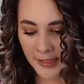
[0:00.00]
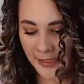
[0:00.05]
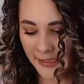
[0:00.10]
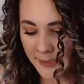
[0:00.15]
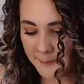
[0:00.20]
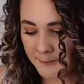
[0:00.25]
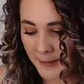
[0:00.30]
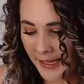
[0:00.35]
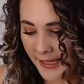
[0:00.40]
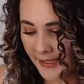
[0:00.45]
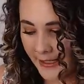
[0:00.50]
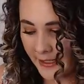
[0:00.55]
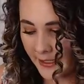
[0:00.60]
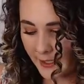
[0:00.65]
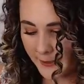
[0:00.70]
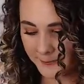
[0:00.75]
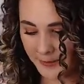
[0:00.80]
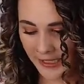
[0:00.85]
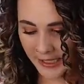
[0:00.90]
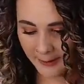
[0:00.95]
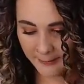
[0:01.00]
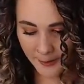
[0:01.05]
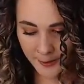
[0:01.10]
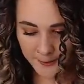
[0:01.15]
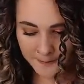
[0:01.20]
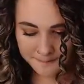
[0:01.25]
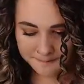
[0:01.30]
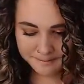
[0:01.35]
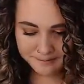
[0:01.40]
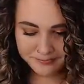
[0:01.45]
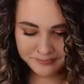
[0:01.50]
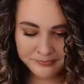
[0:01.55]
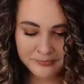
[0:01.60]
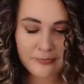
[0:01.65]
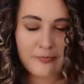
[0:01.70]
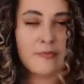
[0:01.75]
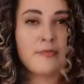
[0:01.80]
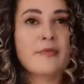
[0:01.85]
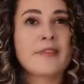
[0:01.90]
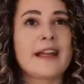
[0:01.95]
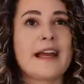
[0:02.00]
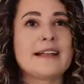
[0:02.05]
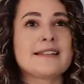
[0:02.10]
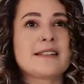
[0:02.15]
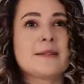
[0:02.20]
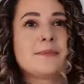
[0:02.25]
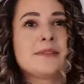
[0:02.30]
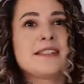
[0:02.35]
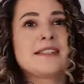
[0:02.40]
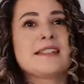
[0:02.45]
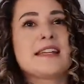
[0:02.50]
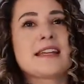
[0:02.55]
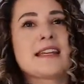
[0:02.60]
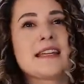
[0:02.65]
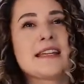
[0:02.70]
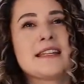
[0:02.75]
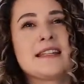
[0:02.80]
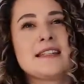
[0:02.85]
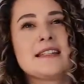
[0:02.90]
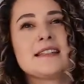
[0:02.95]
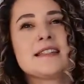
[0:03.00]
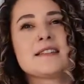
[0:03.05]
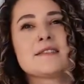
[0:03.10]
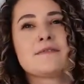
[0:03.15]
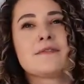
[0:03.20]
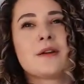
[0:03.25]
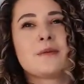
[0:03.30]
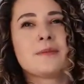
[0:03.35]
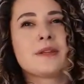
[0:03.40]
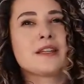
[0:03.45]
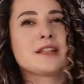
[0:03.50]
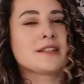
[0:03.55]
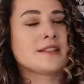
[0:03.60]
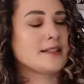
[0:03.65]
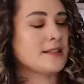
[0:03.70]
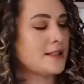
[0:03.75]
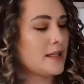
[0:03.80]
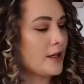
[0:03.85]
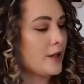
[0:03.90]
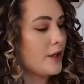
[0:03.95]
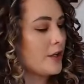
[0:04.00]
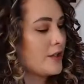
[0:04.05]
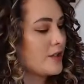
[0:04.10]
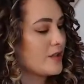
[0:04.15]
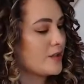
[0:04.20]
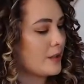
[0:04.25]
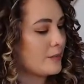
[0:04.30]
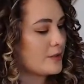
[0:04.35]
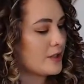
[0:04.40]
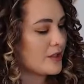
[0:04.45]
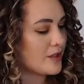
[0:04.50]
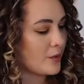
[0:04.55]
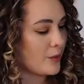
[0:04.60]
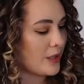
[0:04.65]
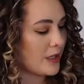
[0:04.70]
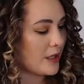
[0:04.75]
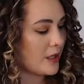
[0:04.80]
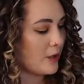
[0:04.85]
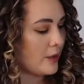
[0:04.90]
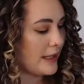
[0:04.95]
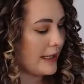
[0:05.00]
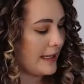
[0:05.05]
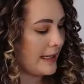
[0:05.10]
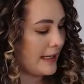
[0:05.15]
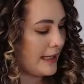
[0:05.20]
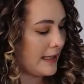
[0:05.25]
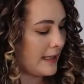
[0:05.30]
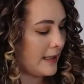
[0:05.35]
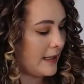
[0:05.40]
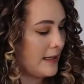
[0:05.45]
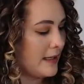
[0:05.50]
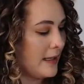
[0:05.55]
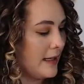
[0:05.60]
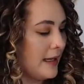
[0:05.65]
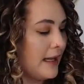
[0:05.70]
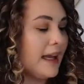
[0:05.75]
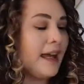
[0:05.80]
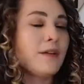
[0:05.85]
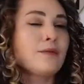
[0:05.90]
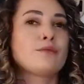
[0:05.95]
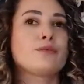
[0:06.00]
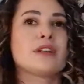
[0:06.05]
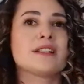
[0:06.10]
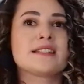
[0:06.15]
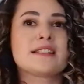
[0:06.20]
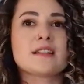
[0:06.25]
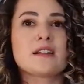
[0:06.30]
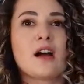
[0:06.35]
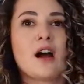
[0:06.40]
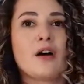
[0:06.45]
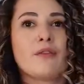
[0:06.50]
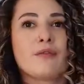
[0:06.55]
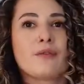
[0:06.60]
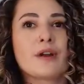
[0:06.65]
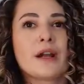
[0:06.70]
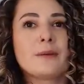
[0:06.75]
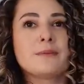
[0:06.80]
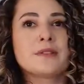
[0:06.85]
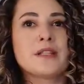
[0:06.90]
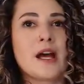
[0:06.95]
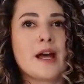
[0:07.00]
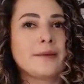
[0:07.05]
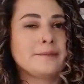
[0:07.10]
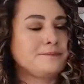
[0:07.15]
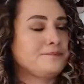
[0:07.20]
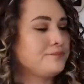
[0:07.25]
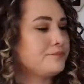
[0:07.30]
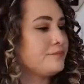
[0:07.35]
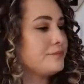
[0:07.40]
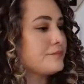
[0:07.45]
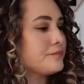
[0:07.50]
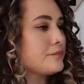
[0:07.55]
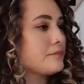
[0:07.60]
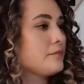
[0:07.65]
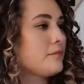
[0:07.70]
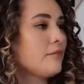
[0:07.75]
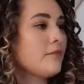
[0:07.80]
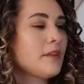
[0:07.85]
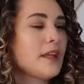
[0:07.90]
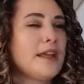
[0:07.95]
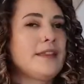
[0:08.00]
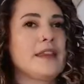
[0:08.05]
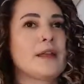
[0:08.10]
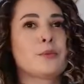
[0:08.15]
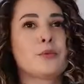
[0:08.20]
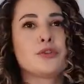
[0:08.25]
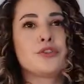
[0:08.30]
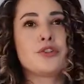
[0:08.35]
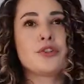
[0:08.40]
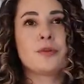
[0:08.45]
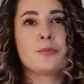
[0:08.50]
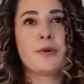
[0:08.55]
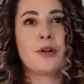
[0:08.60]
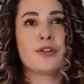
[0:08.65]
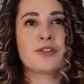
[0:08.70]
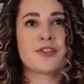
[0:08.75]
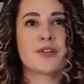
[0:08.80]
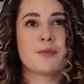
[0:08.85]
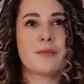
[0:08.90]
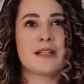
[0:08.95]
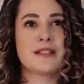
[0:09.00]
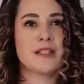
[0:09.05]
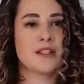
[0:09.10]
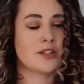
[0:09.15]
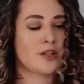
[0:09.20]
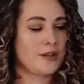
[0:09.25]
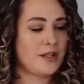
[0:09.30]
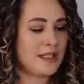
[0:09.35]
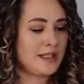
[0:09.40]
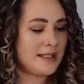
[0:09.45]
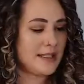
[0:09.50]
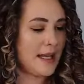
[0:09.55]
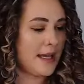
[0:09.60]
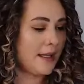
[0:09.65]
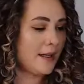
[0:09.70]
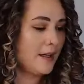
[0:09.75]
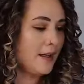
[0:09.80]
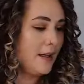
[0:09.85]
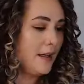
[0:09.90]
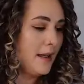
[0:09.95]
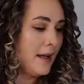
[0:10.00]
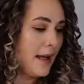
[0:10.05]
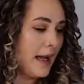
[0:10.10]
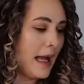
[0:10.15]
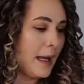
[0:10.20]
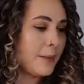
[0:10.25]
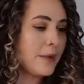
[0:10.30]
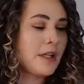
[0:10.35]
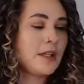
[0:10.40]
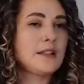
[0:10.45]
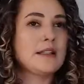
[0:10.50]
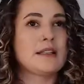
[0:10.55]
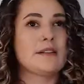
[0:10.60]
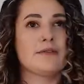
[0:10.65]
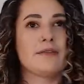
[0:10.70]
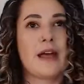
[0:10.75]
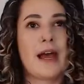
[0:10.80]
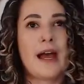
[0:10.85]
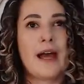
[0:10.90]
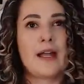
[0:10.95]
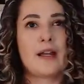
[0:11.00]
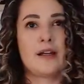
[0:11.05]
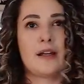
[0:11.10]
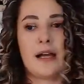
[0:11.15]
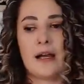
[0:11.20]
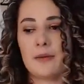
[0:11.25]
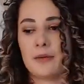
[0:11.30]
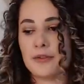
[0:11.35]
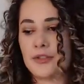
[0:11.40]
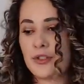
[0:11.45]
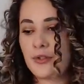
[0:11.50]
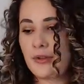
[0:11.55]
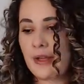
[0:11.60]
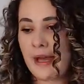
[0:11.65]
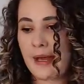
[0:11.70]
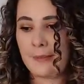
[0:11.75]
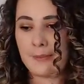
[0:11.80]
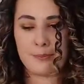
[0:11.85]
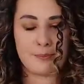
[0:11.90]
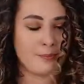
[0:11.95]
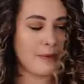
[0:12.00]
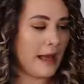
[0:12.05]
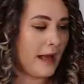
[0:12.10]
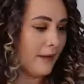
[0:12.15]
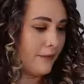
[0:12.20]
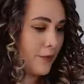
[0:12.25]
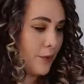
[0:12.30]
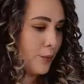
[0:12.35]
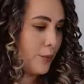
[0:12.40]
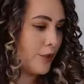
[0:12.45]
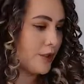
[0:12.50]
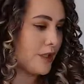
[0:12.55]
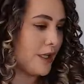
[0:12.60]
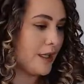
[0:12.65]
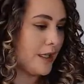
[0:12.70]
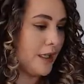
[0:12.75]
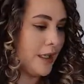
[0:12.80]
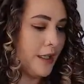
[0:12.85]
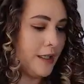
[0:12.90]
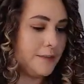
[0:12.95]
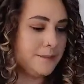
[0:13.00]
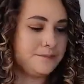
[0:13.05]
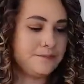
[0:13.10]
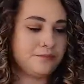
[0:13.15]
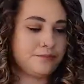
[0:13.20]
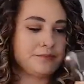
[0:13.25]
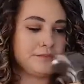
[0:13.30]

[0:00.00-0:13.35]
And my hammer has some stickiness from the sticker, so I'm just going to go ahead and rinse it off when I'm done. And then we'll do the personal message on this side. I'm going to leave that. I will do that after we're done here.